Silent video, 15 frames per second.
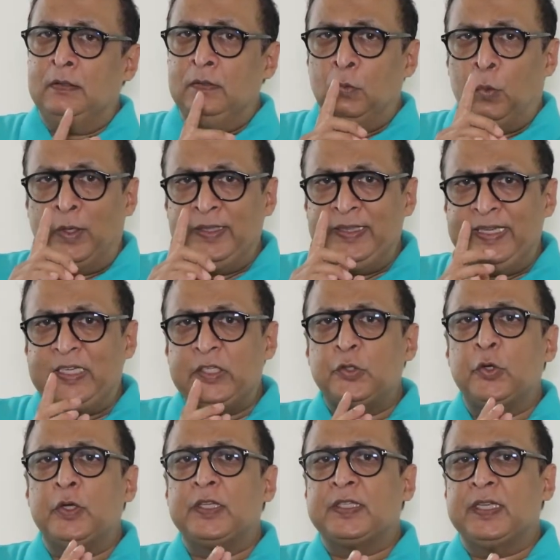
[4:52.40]
one needs
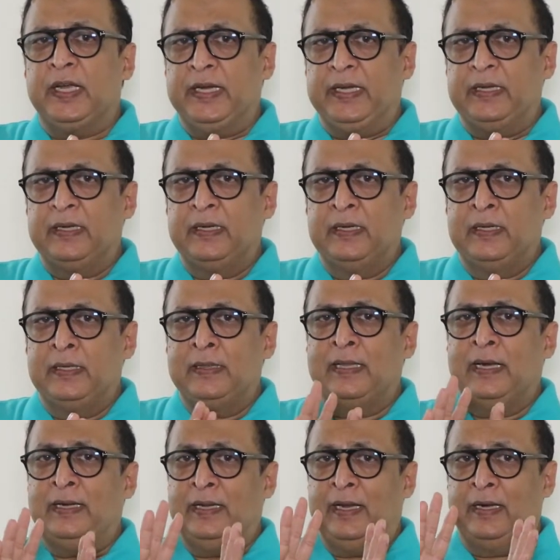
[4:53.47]
to decide
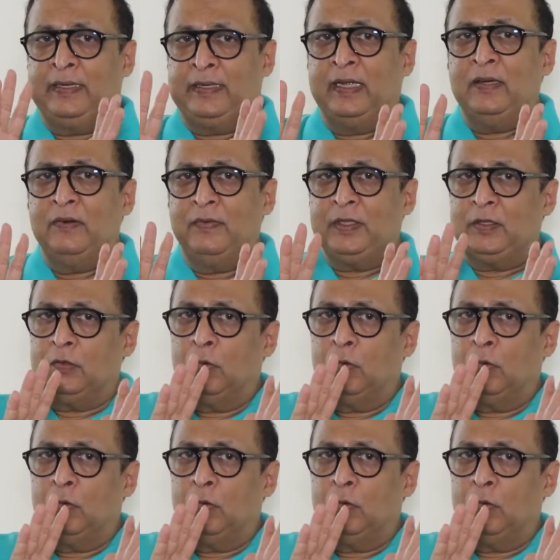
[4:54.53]
that they are done with